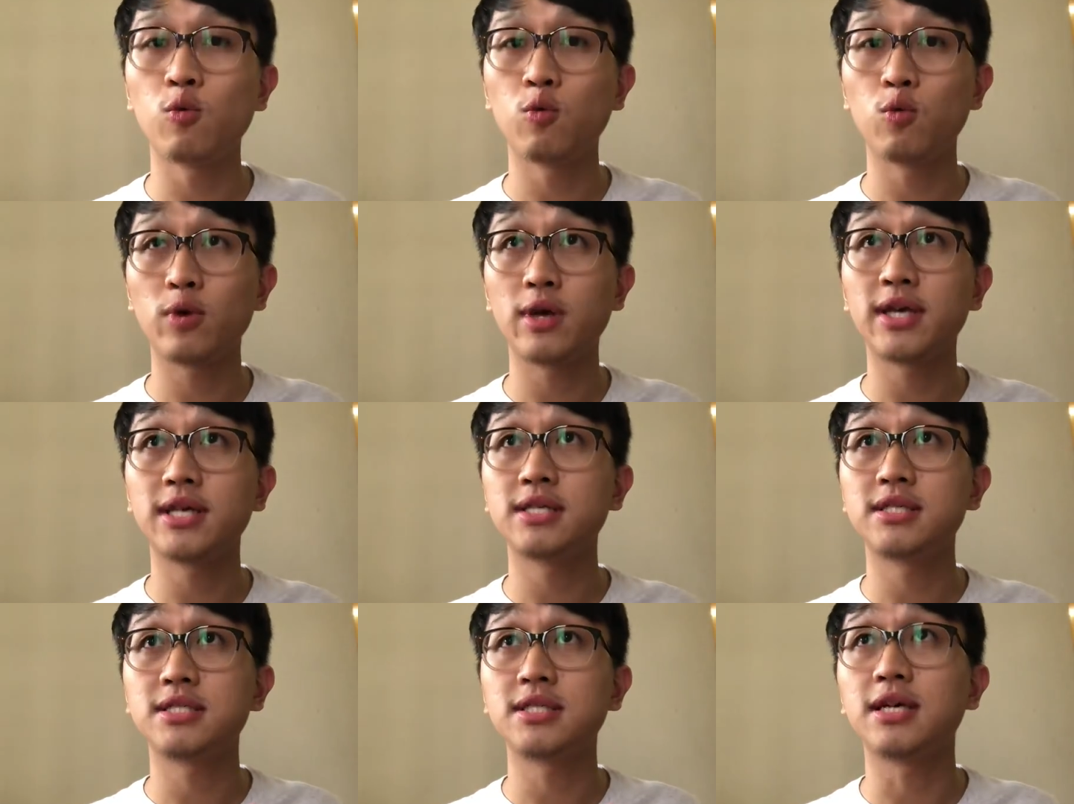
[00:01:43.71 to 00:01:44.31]

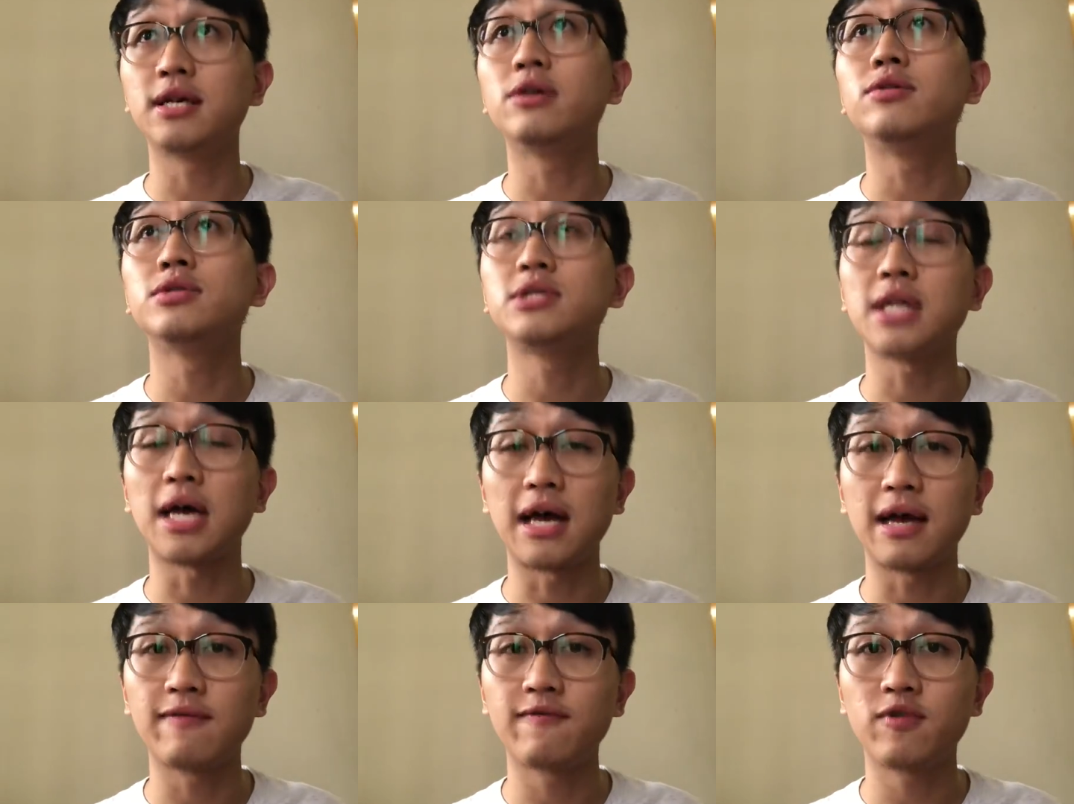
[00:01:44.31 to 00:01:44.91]
is a good
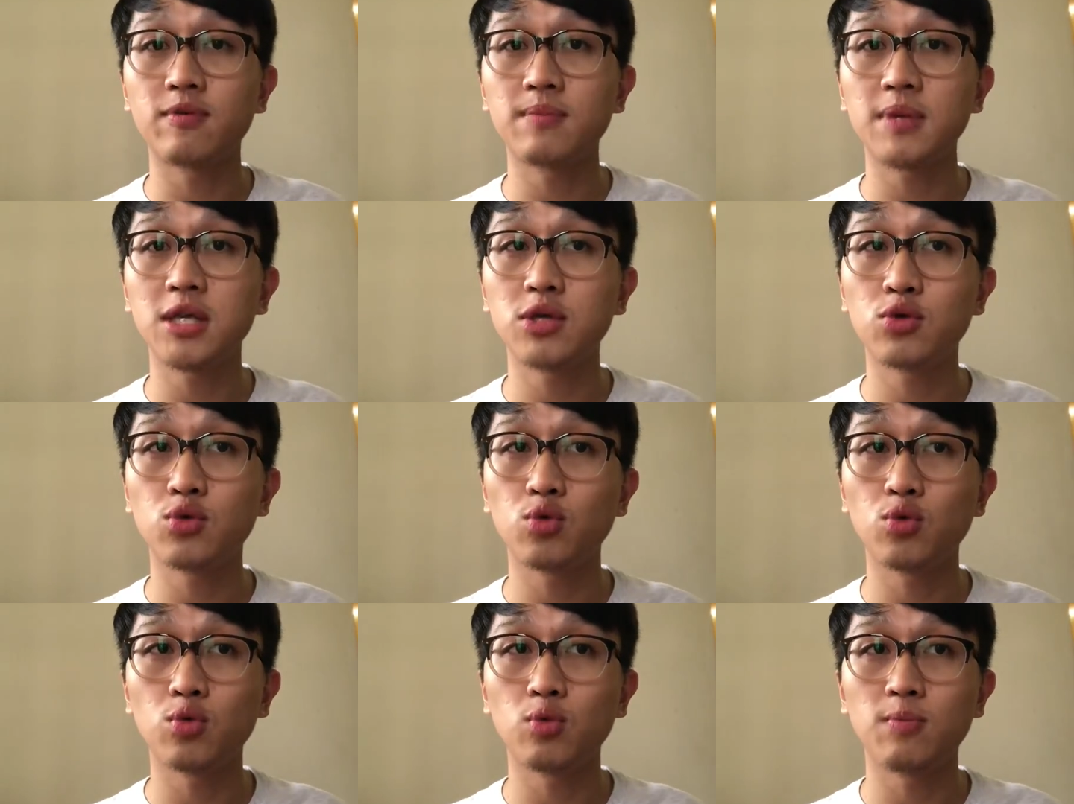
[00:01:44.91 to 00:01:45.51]
time for me
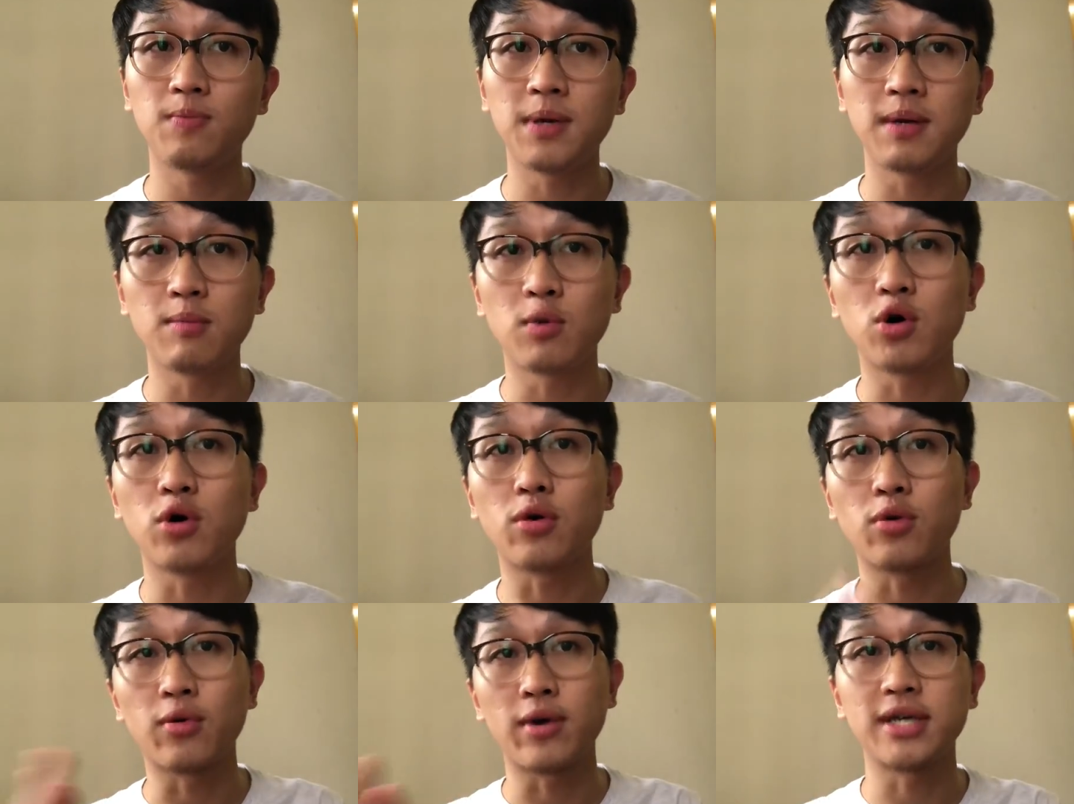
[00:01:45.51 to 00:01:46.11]
to be more
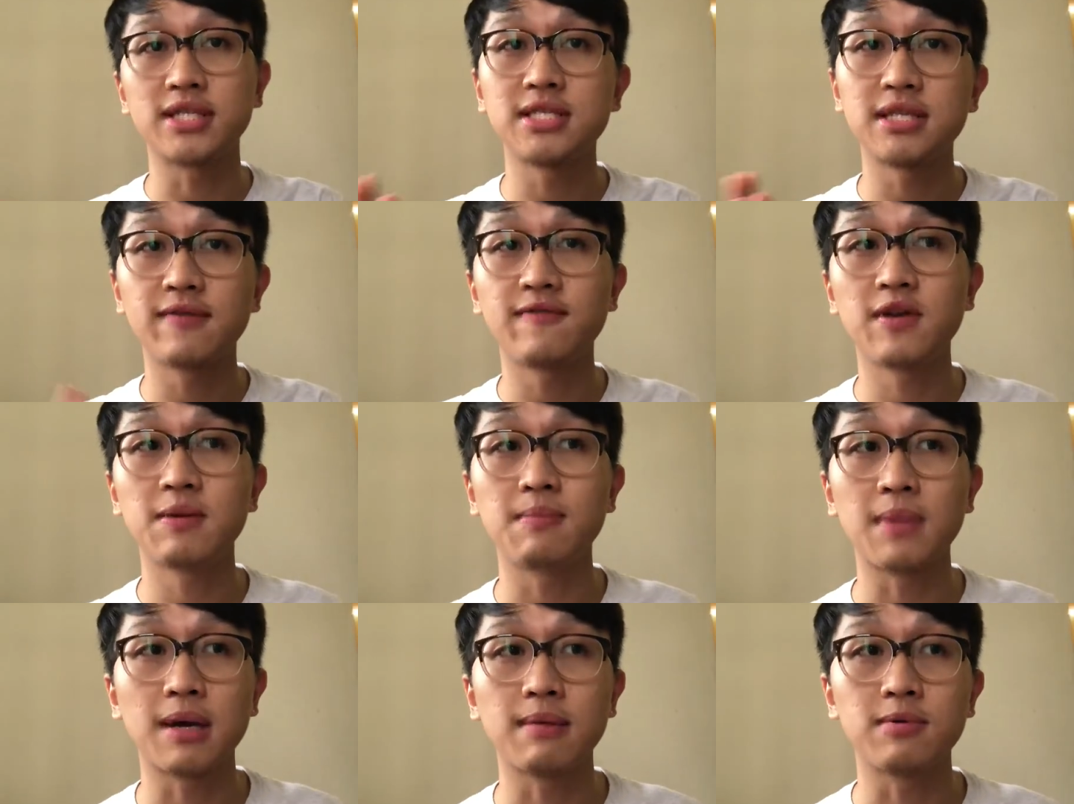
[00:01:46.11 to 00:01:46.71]
aggressive
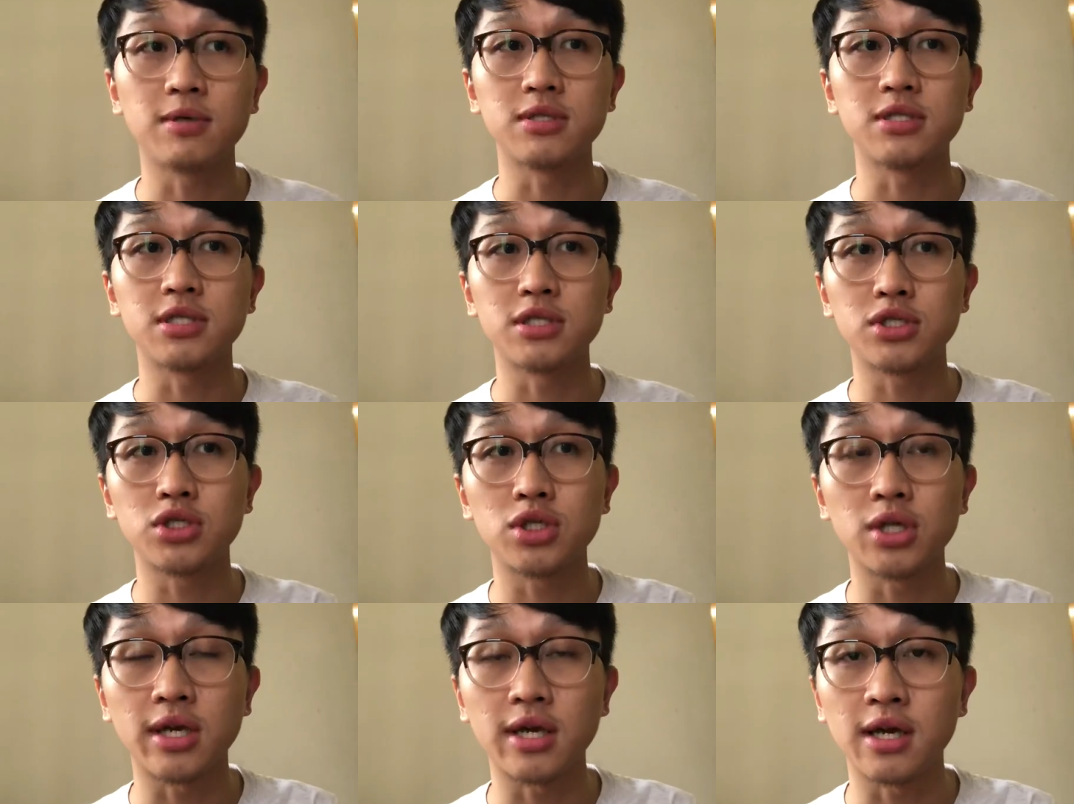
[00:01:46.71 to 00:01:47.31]
in my
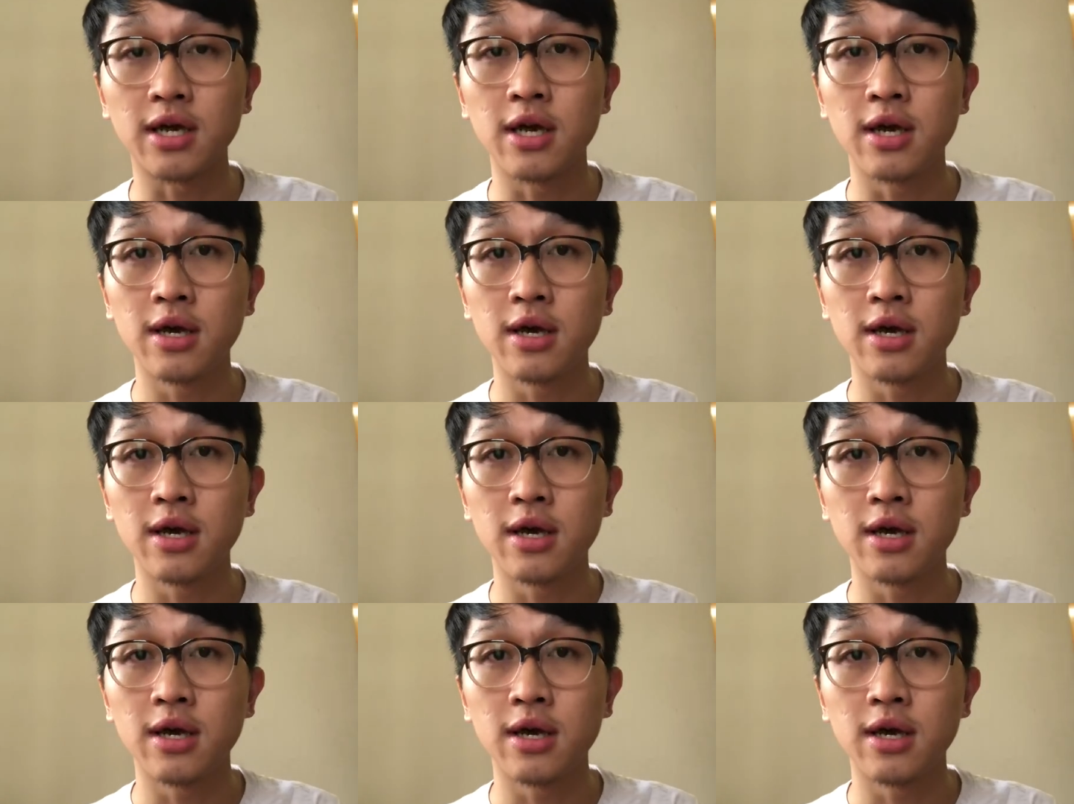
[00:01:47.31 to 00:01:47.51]
positioning